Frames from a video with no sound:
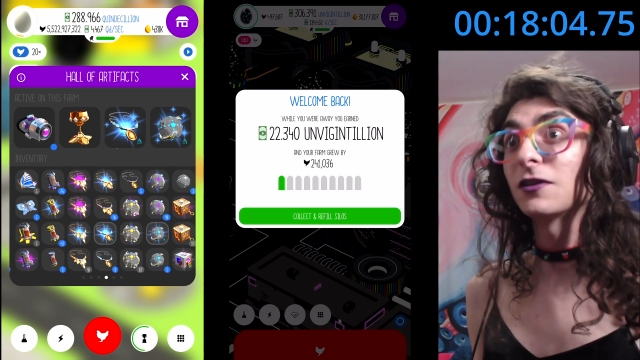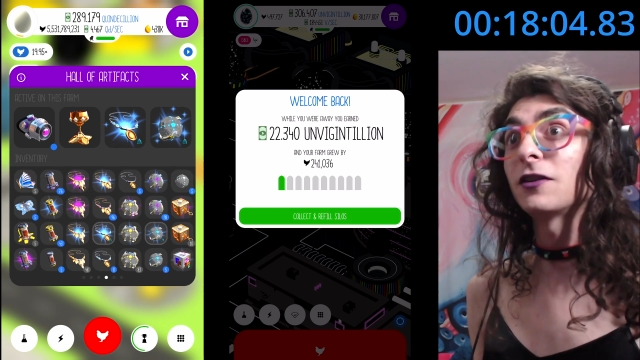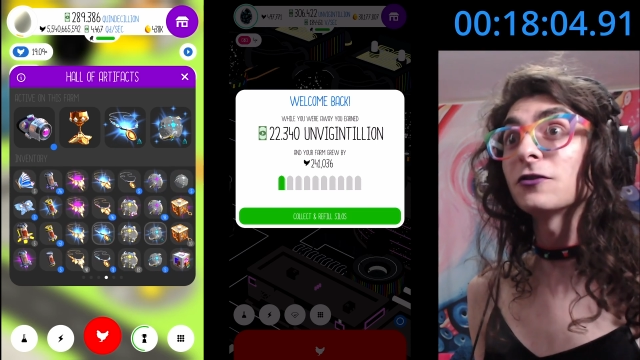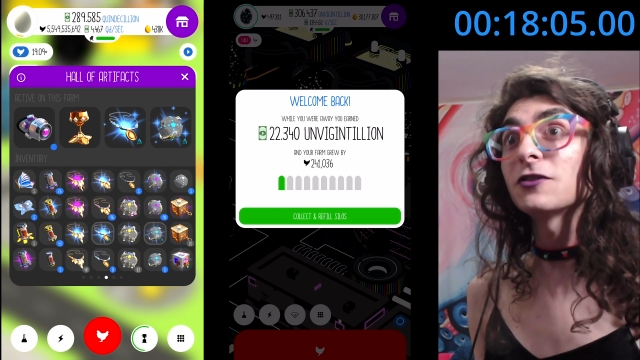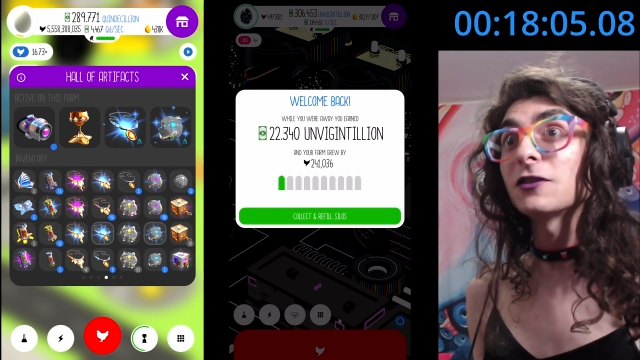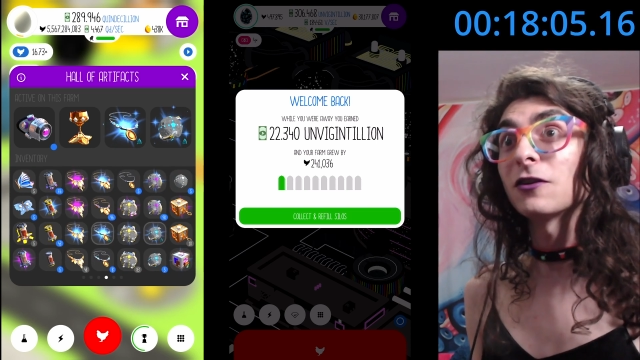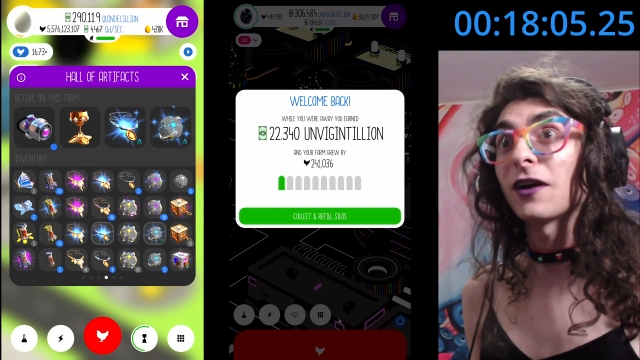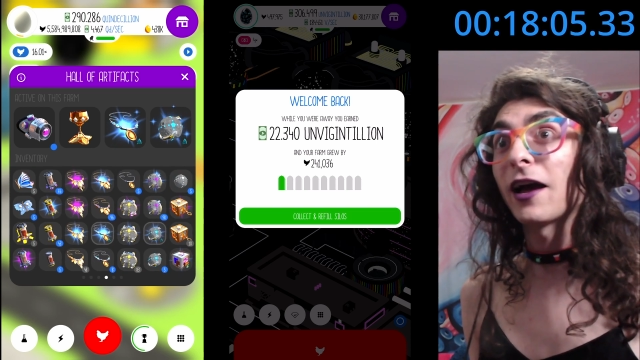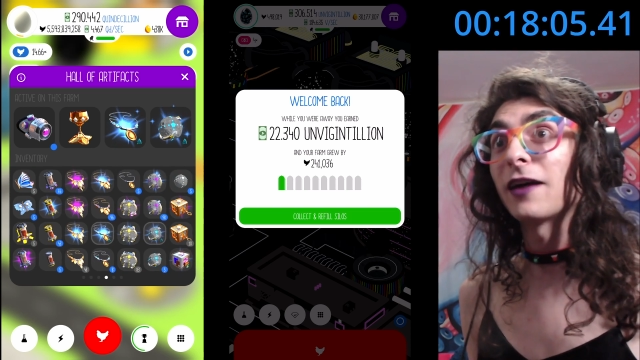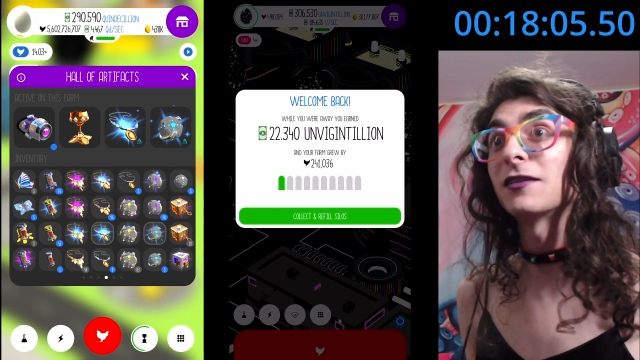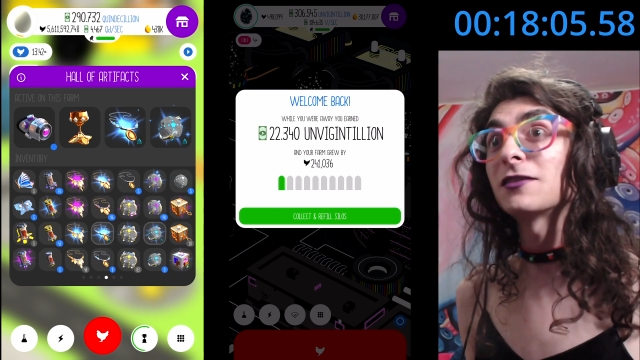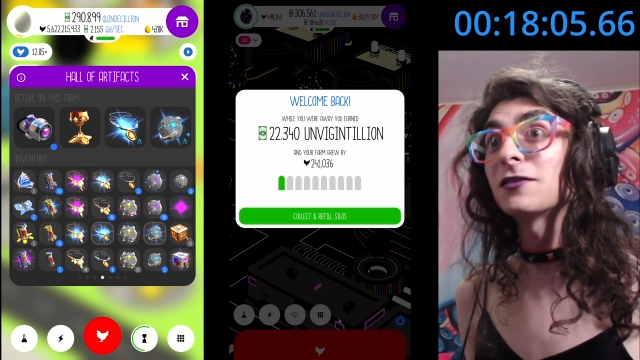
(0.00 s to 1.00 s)
And you'll see, look,
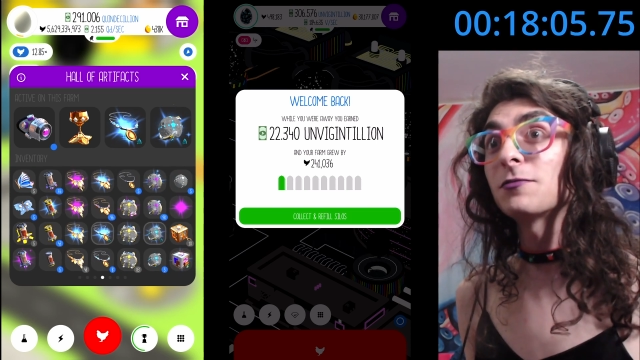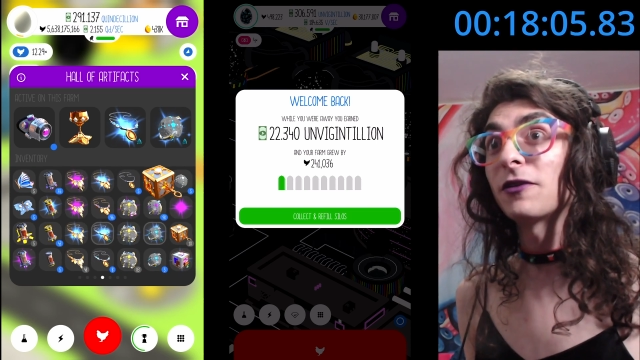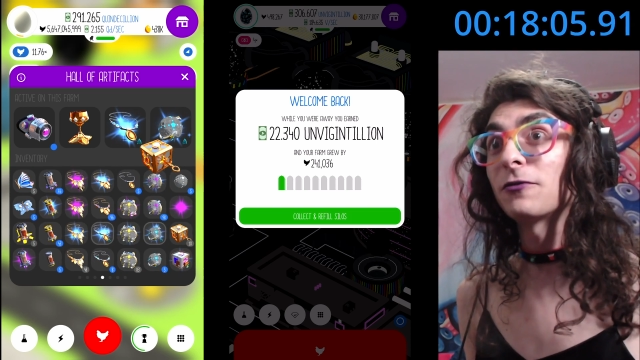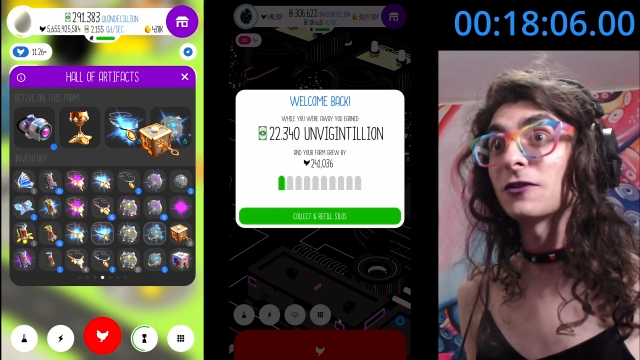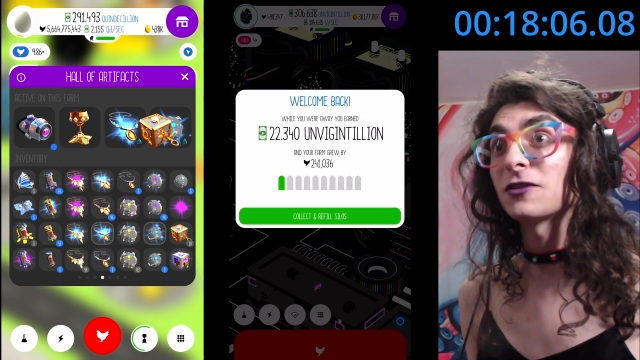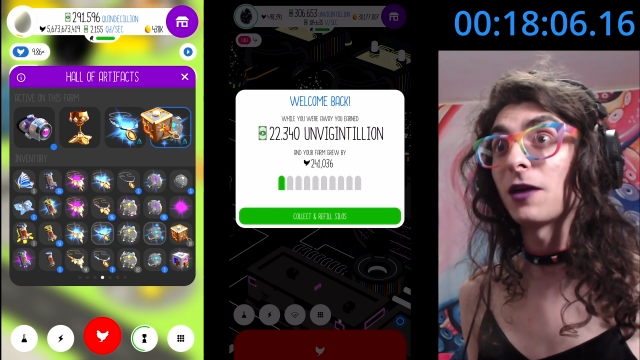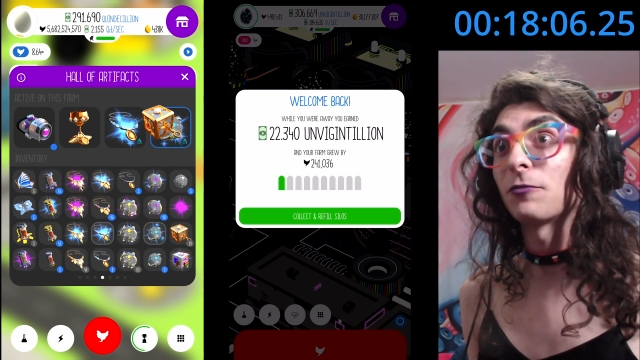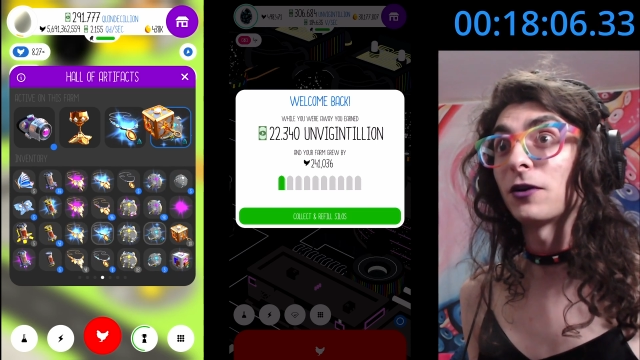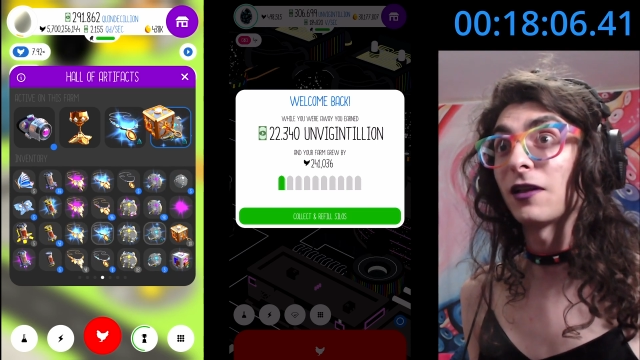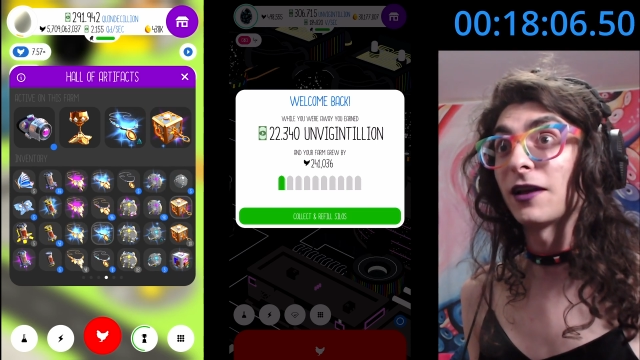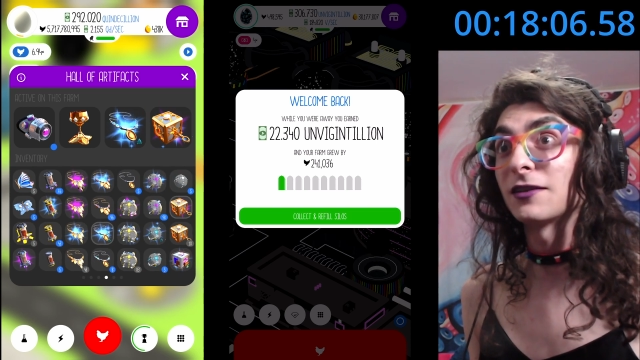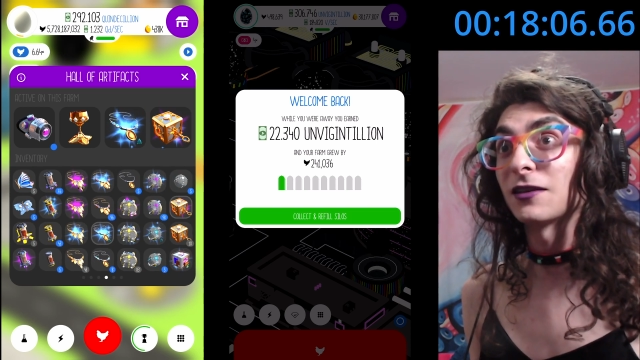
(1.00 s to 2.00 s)
I, this is my first time
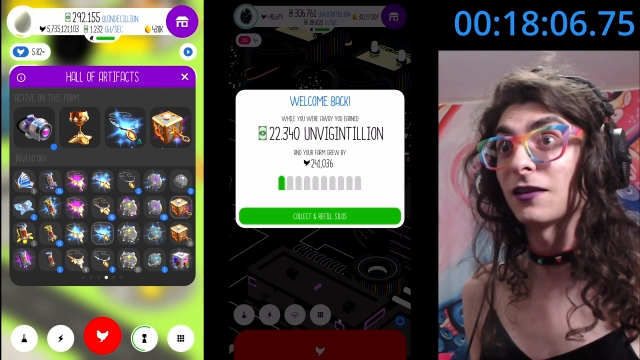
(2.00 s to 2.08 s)
realizing